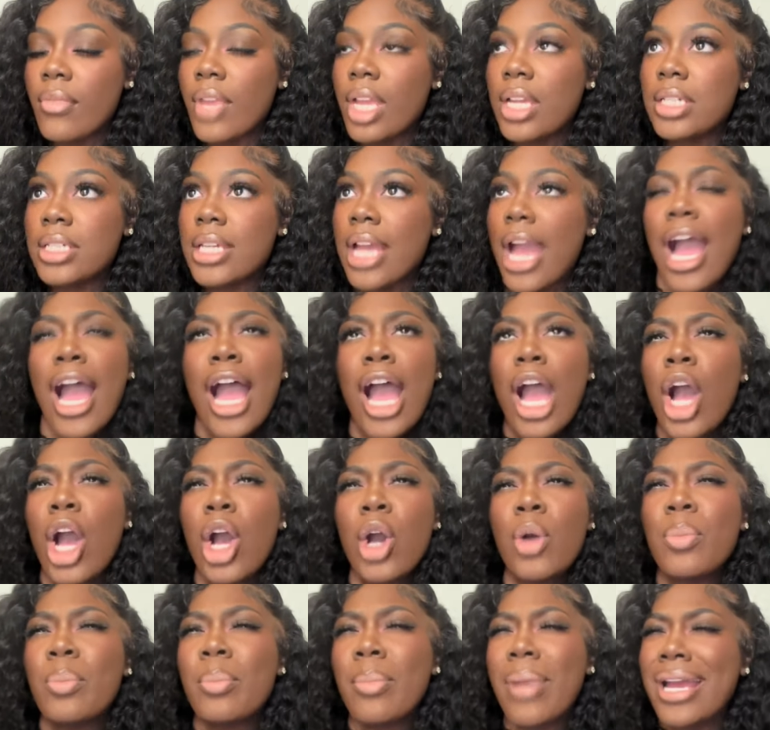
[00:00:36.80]
Yeah, I
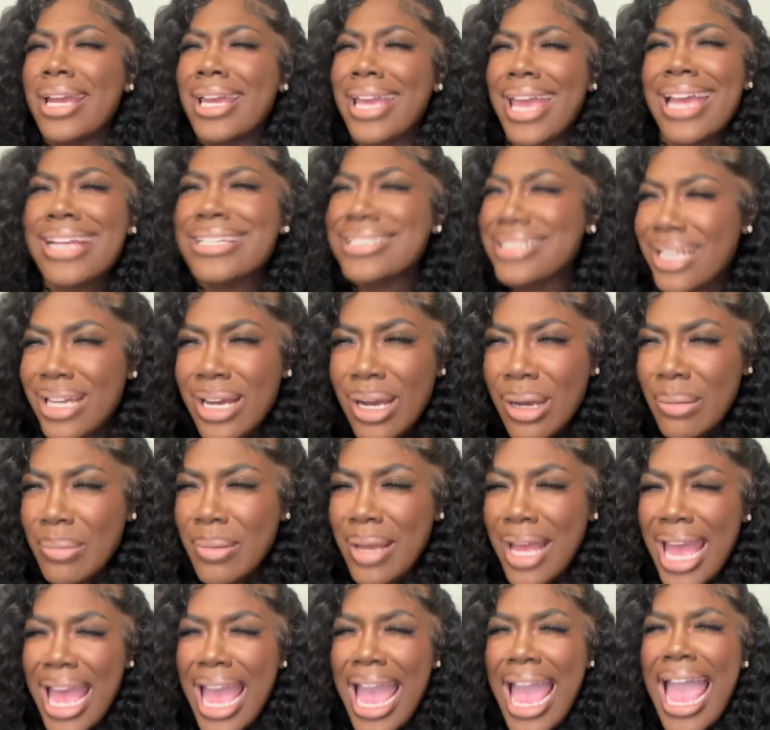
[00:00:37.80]
opened my cash app
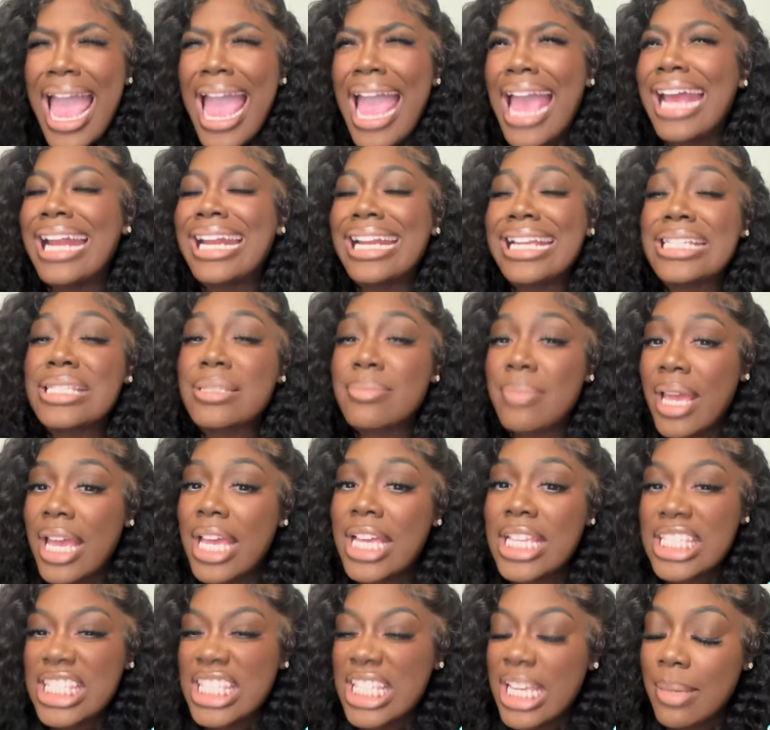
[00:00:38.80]
and this
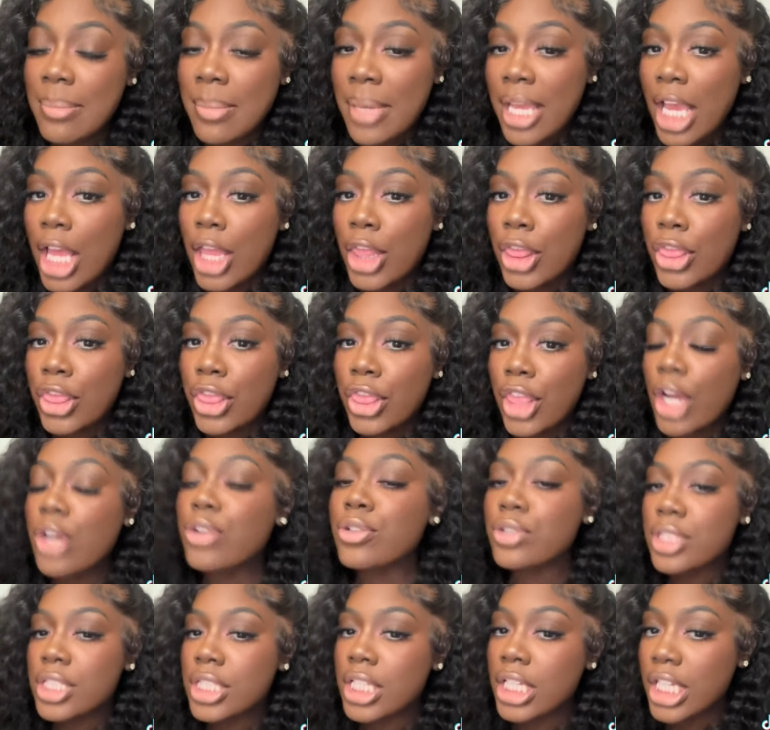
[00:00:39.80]
man sent me
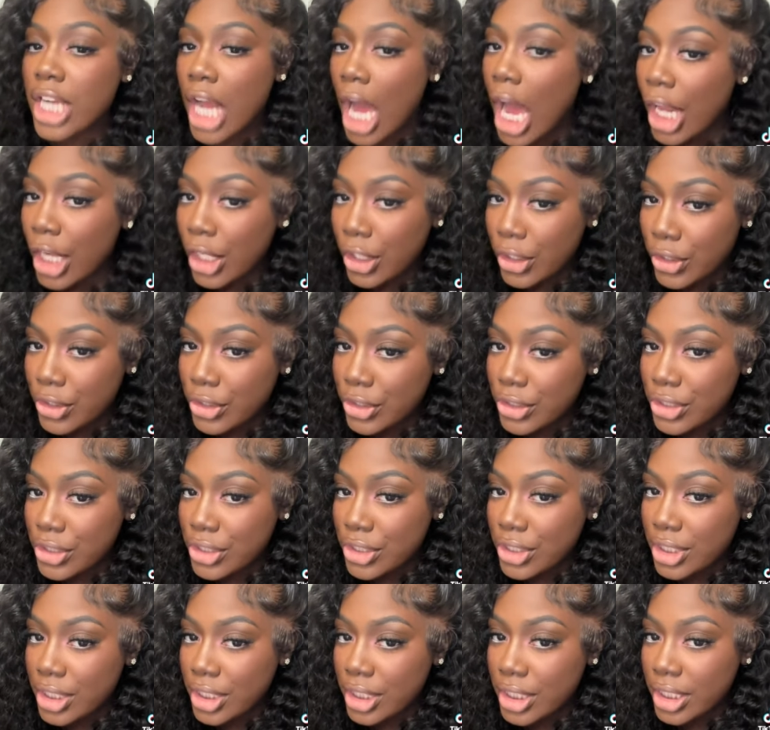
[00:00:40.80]
thirty dollars.
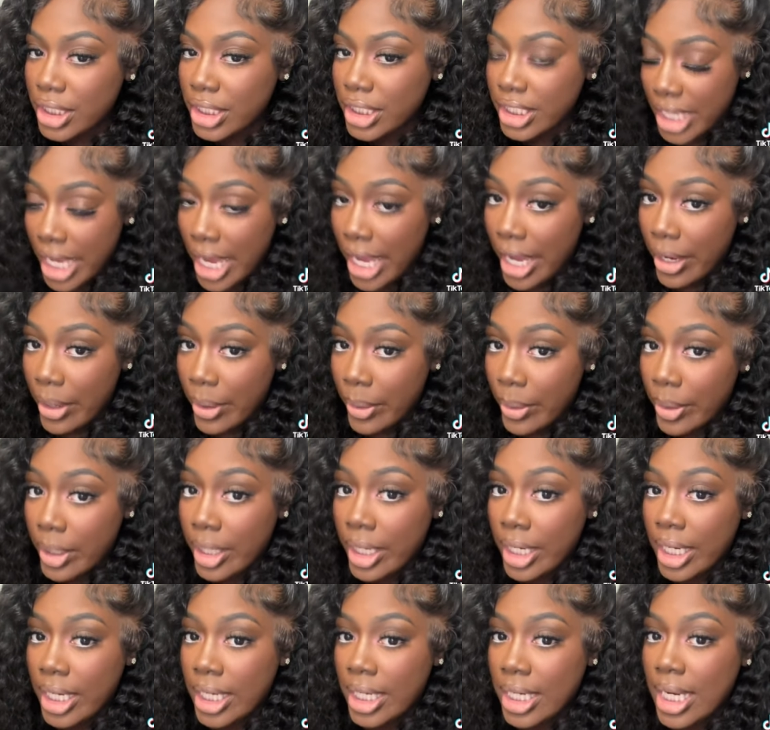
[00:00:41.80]
Yeah.
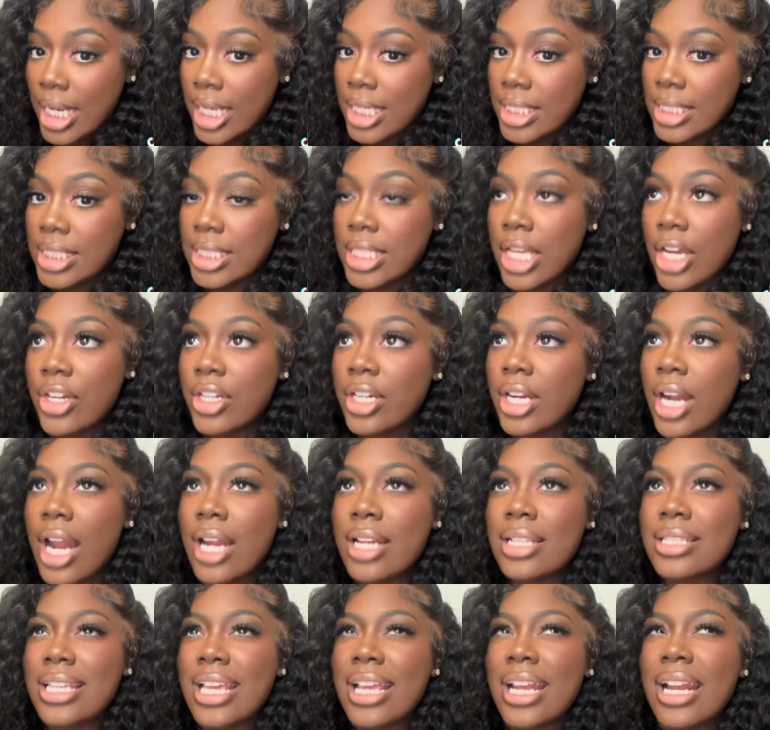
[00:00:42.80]
Yes, thirty
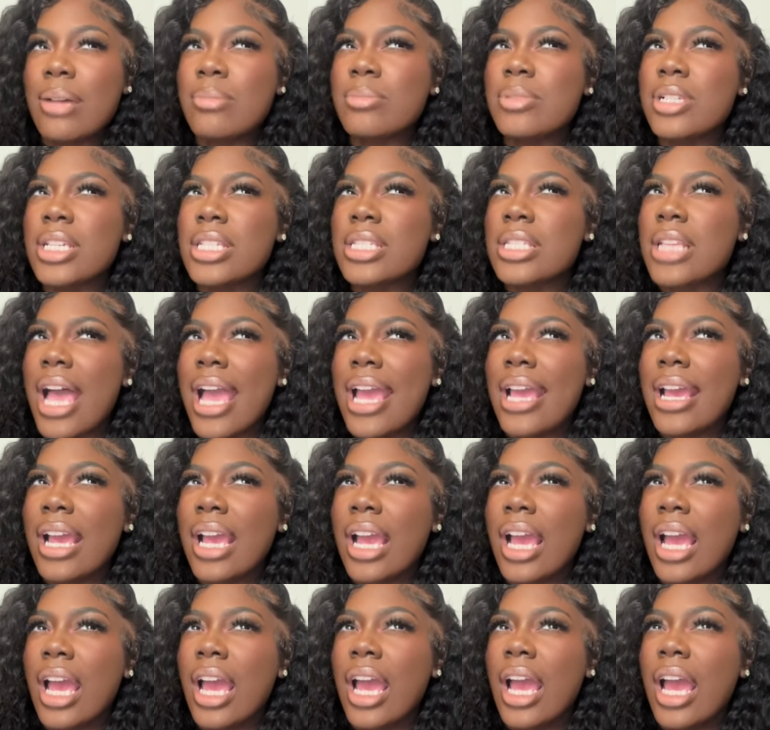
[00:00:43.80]
dollars. And I'm just like
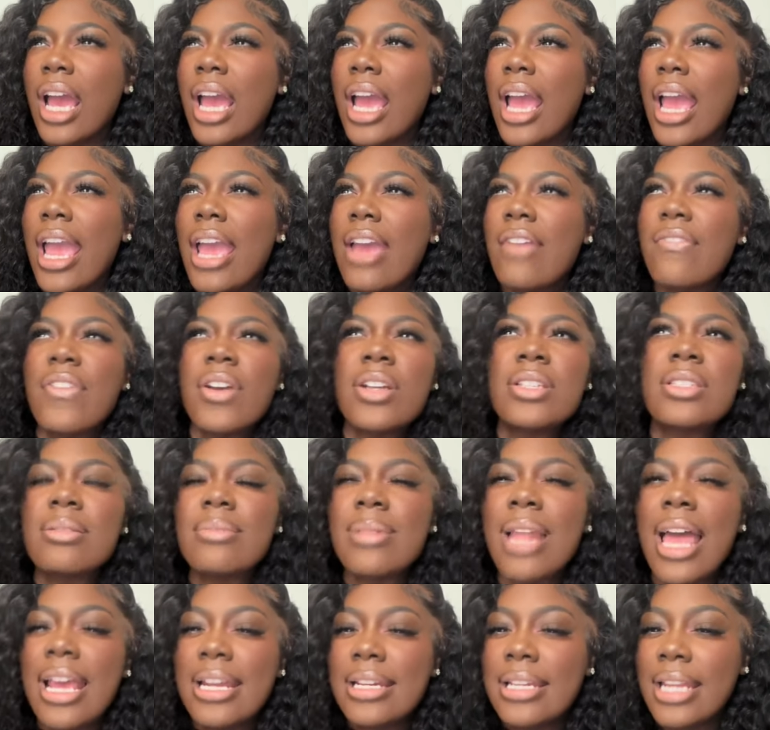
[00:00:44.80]
at first I'm
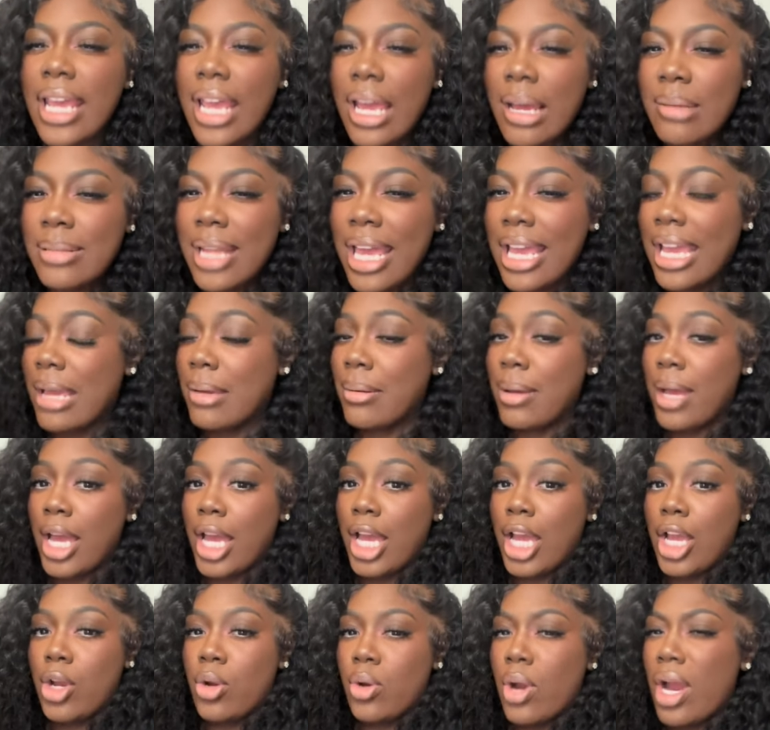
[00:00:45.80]
like, damn, like am I
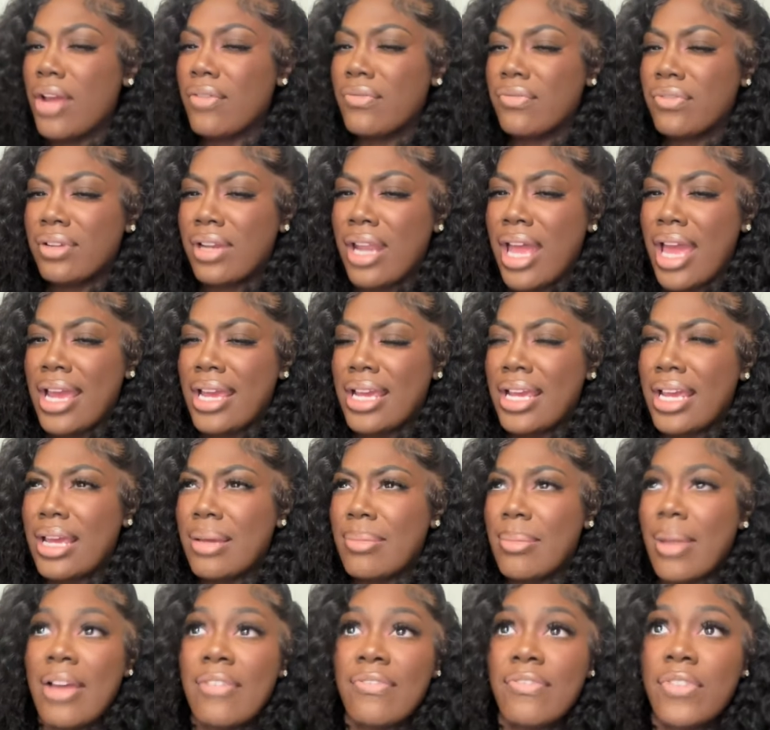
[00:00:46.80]
ungrateful? Like,
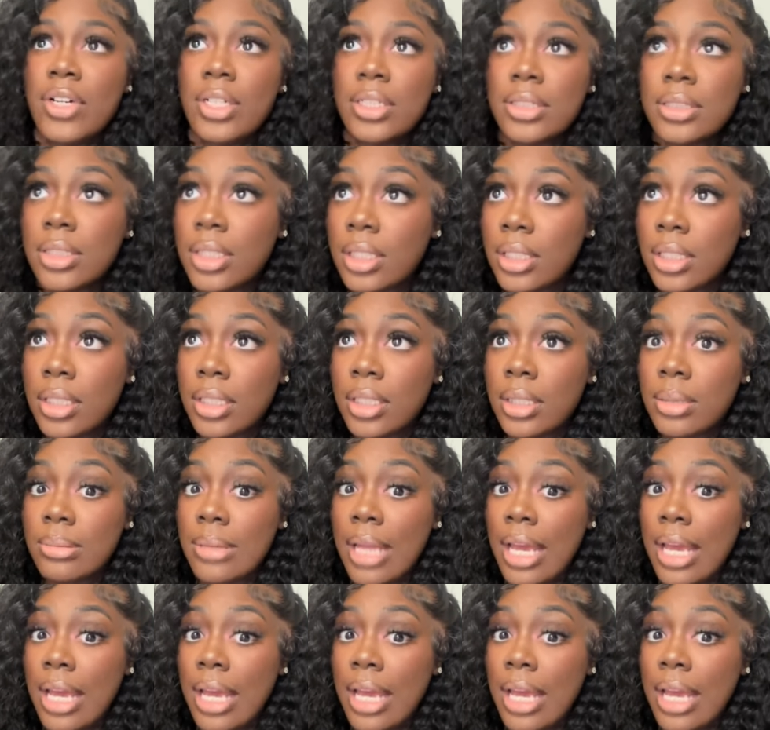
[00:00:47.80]
am I fucked up?